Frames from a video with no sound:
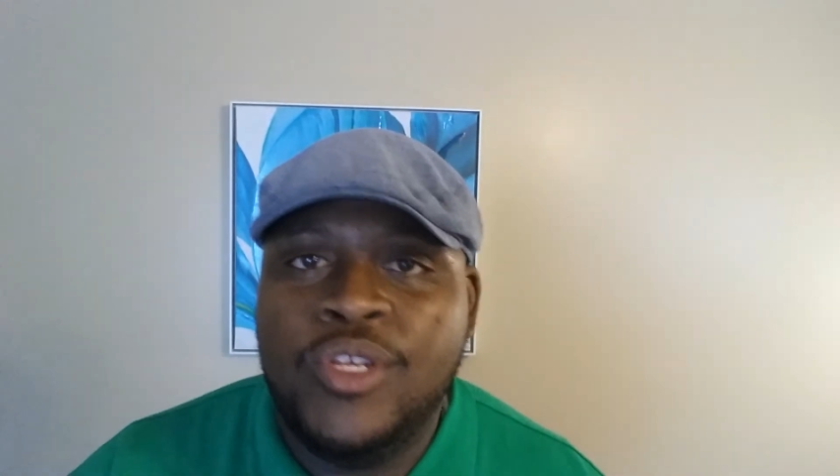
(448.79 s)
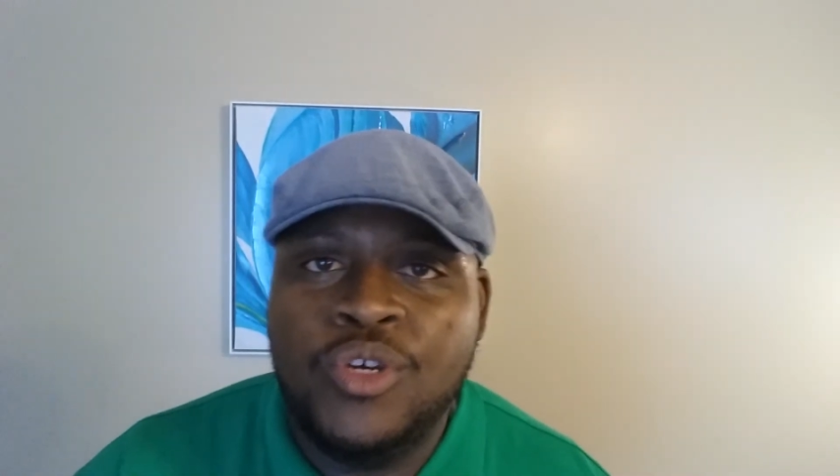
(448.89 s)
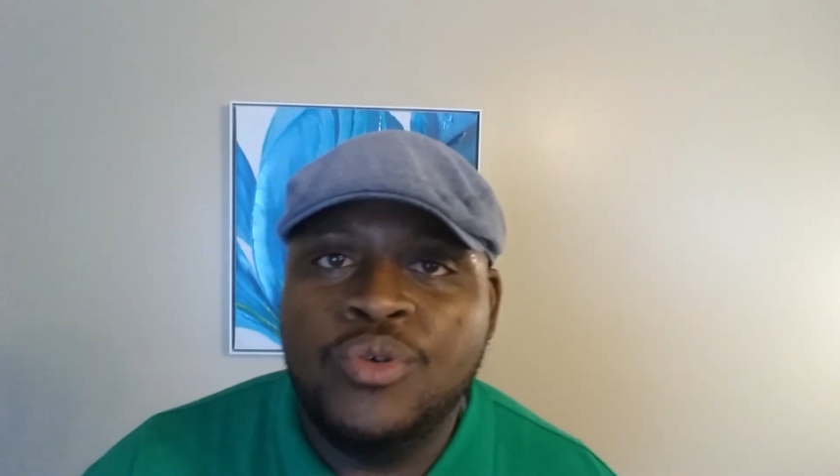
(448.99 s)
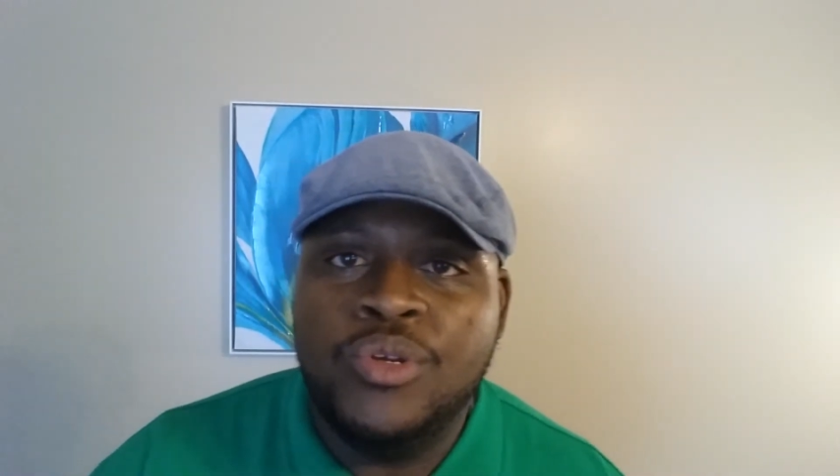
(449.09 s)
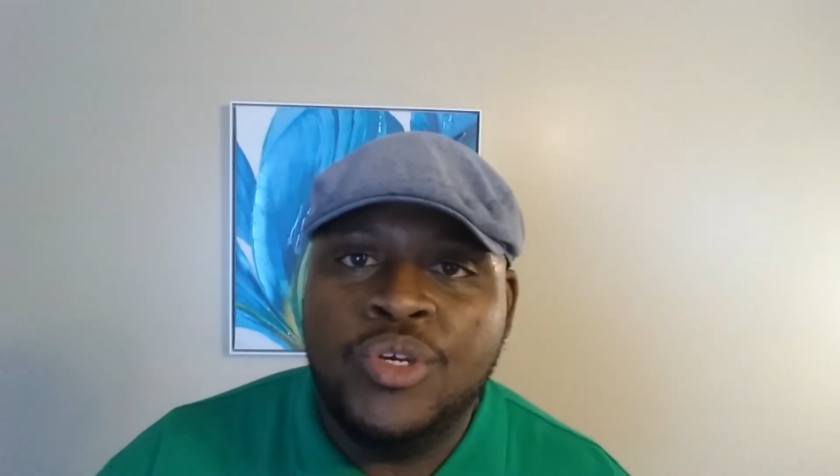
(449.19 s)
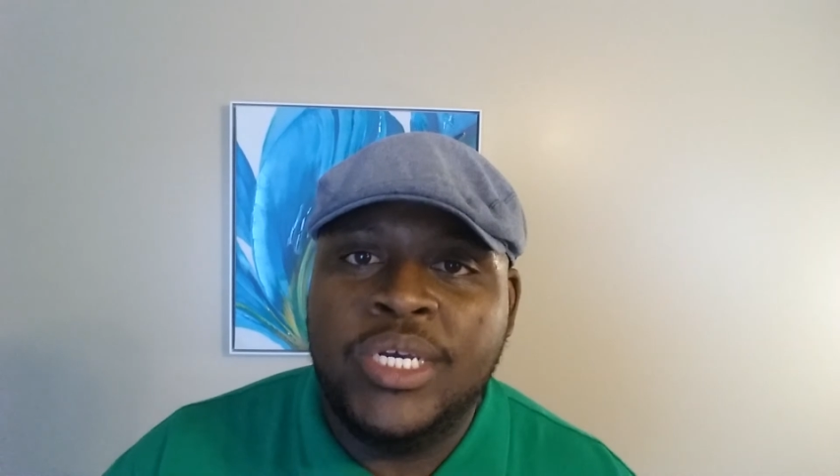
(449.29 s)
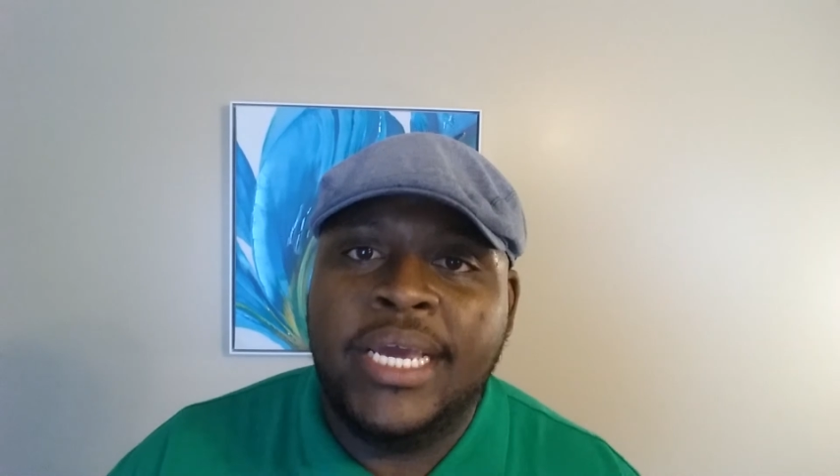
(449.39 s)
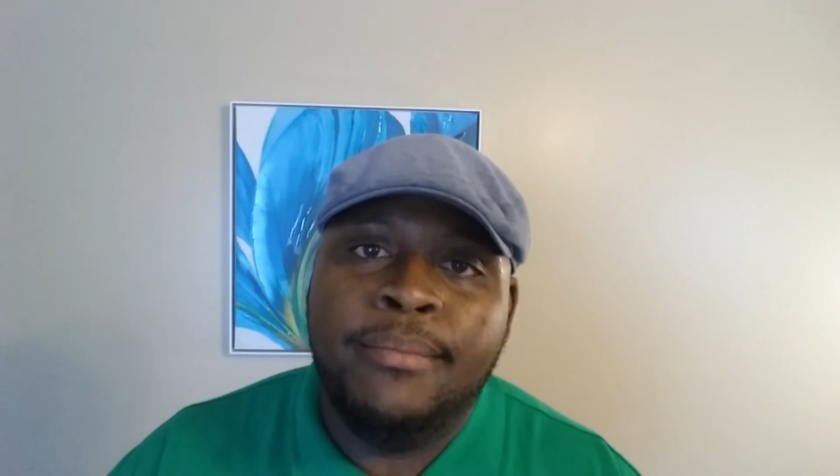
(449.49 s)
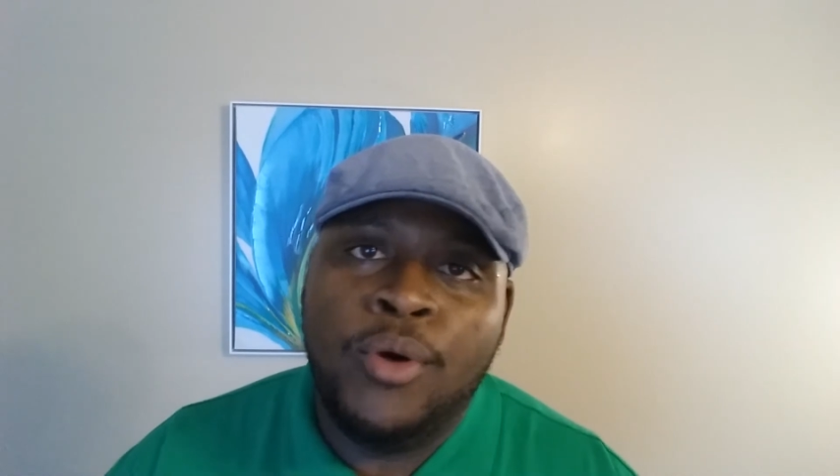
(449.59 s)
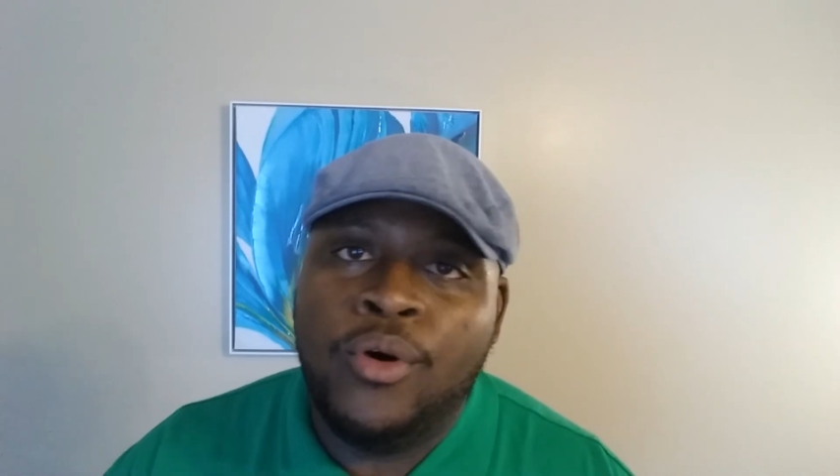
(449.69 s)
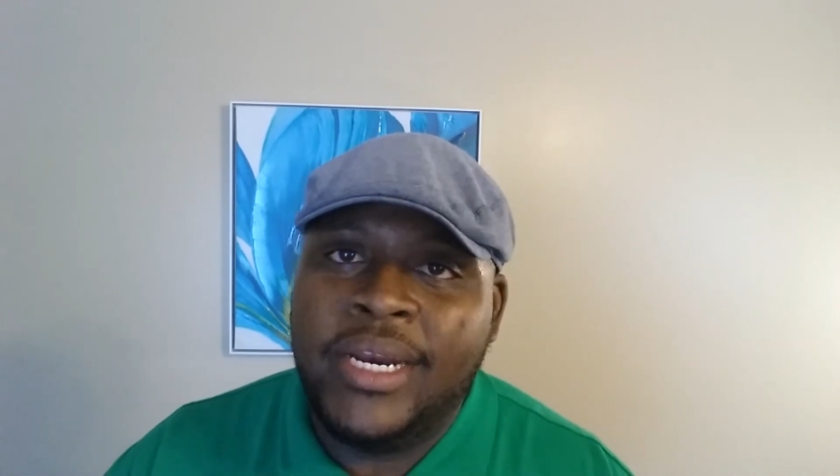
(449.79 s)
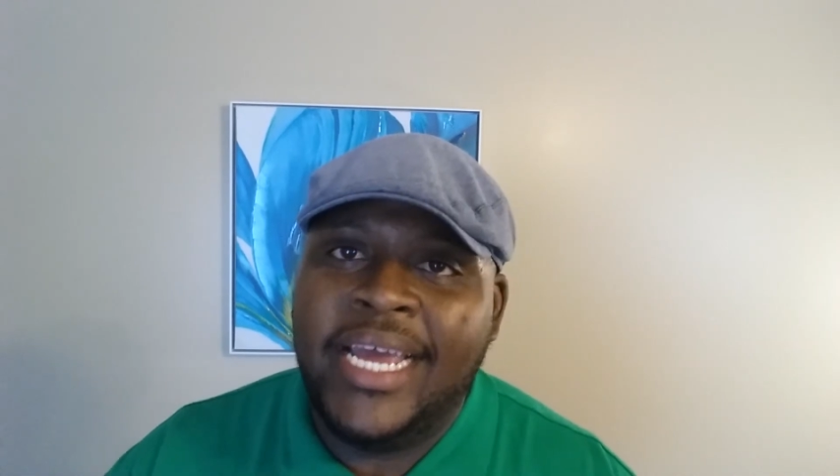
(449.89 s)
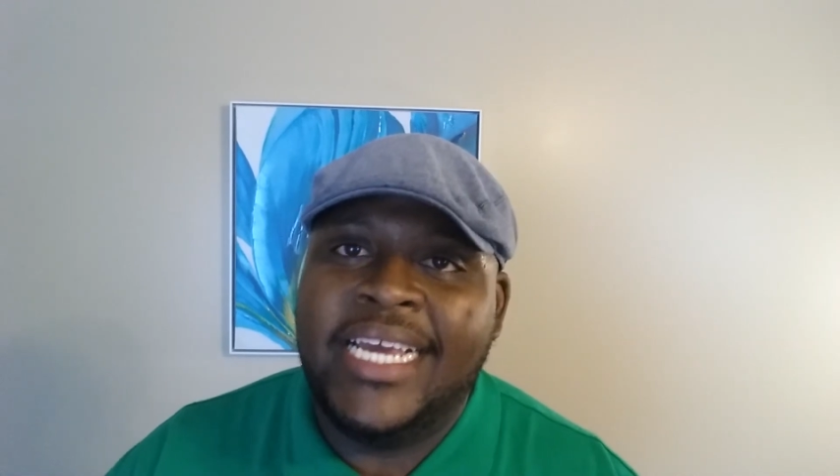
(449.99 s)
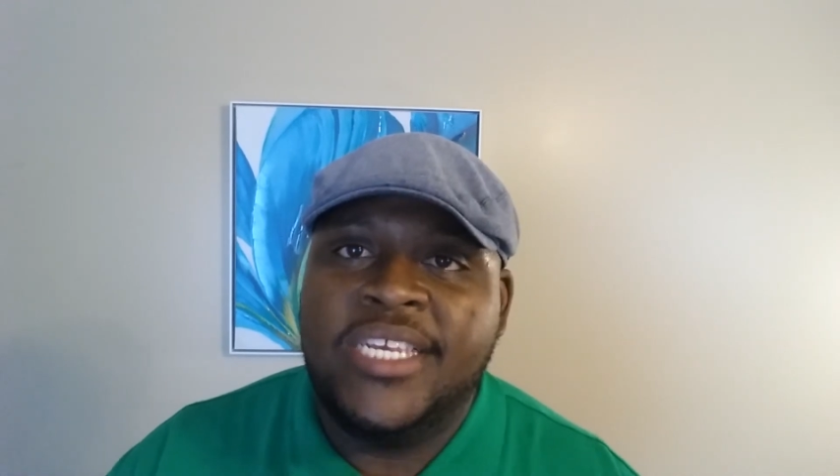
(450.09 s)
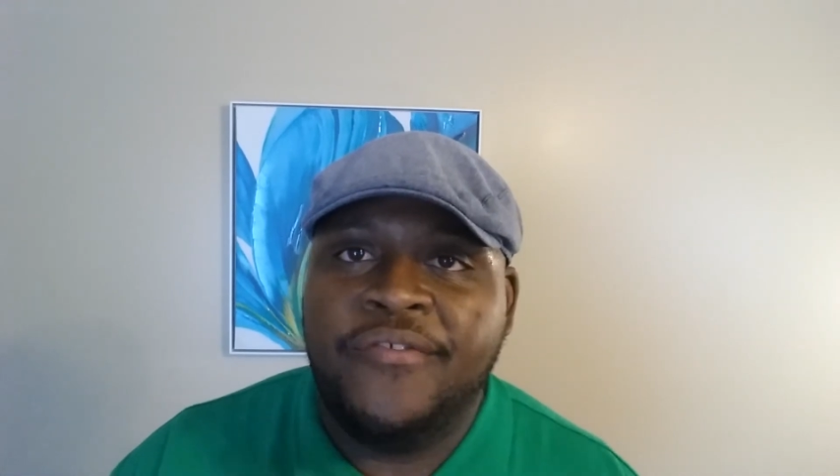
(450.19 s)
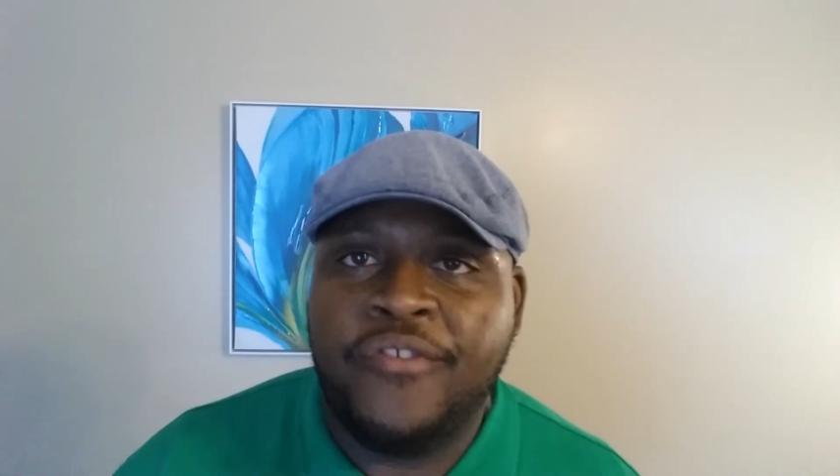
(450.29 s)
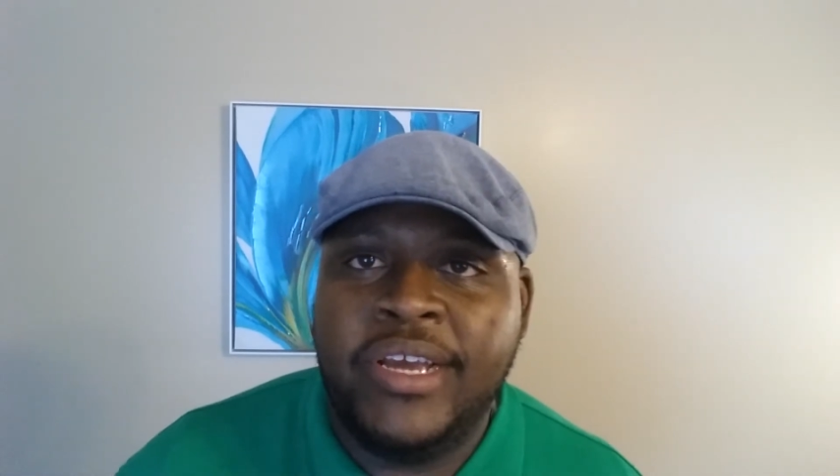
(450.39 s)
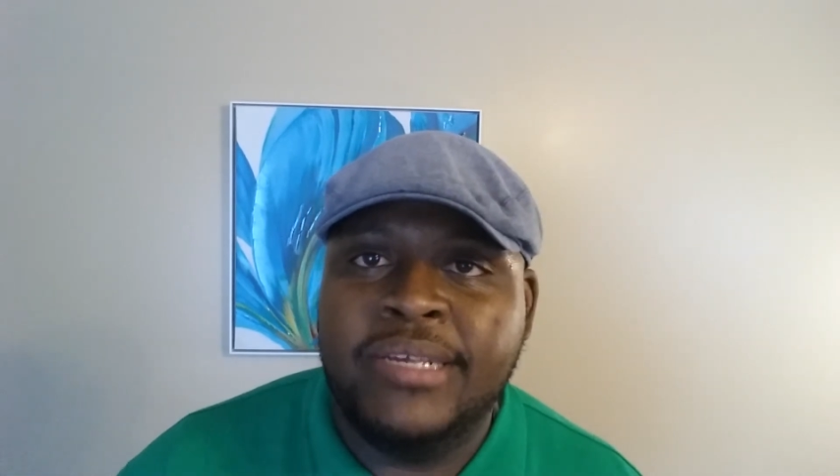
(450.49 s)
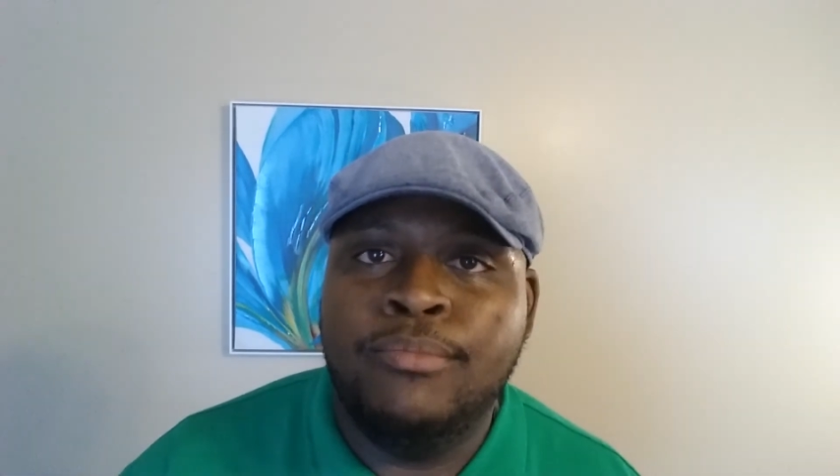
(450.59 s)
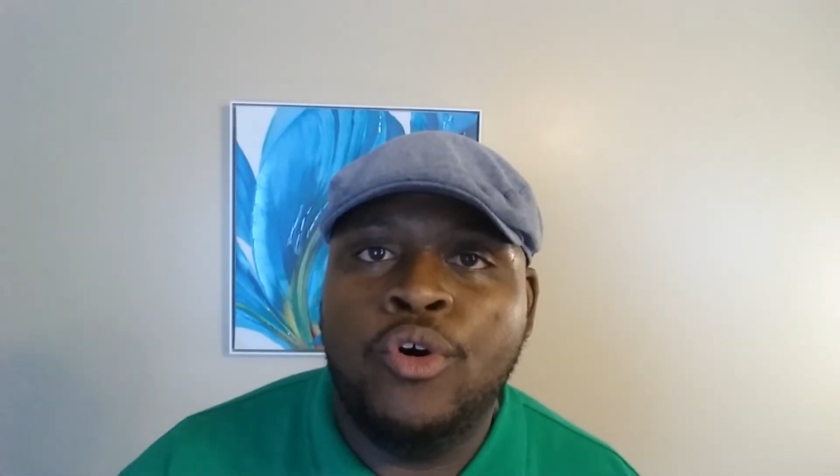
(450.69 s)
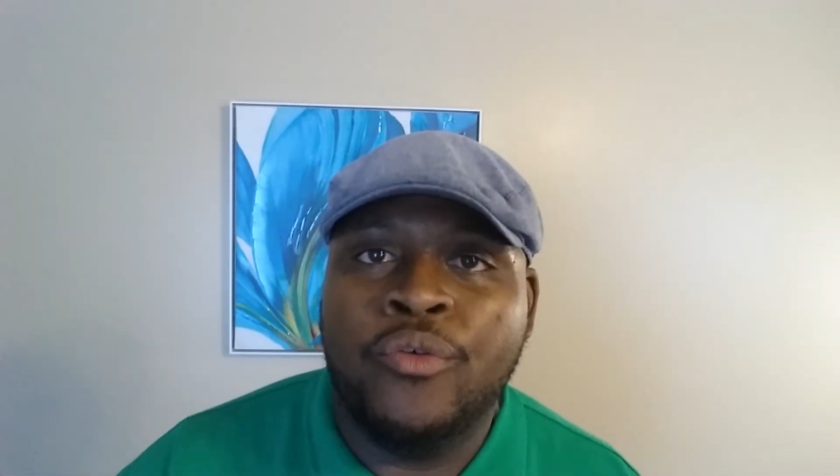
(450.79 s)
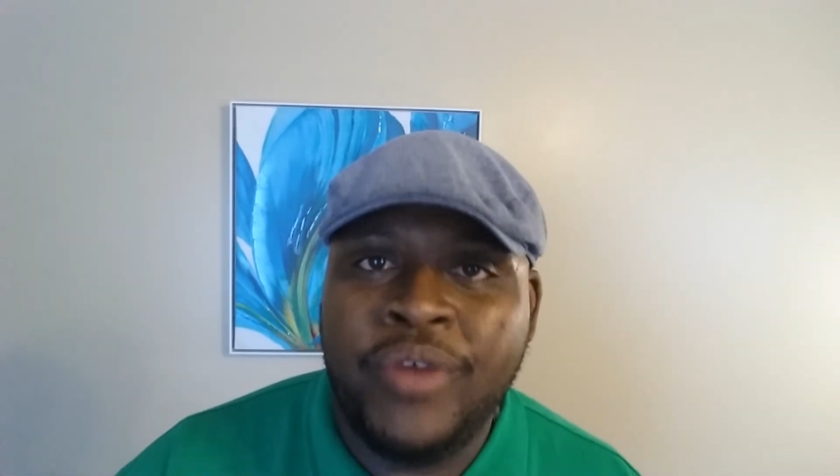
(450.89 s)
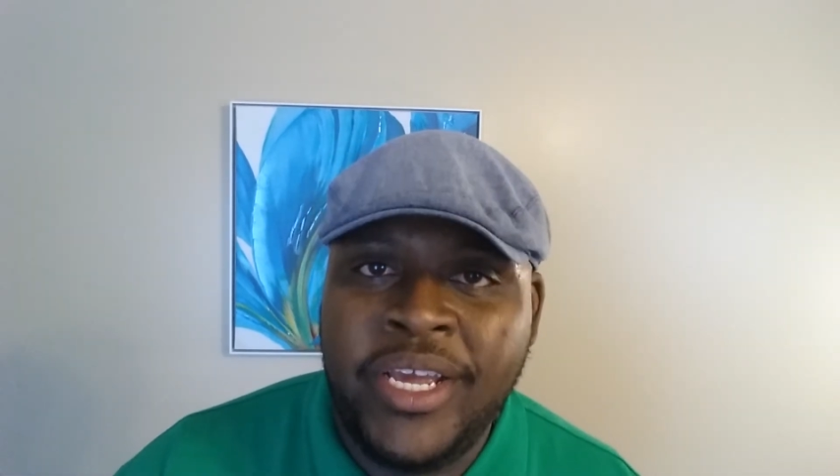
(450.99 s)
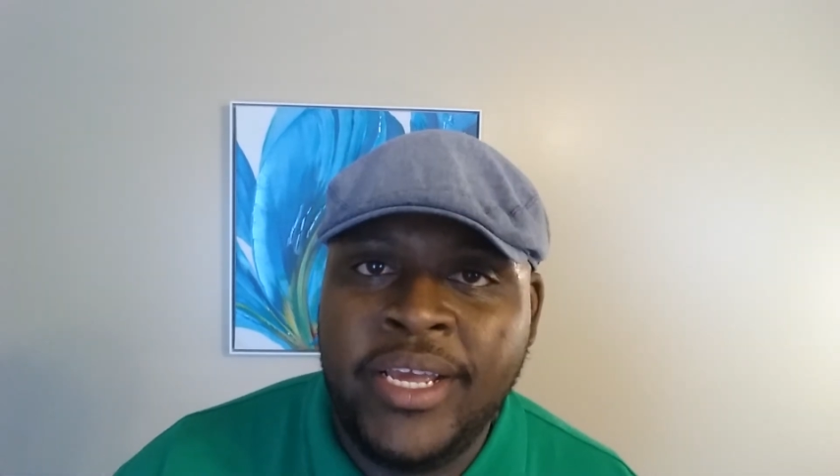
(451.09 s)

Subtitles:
you get more there, get your friends more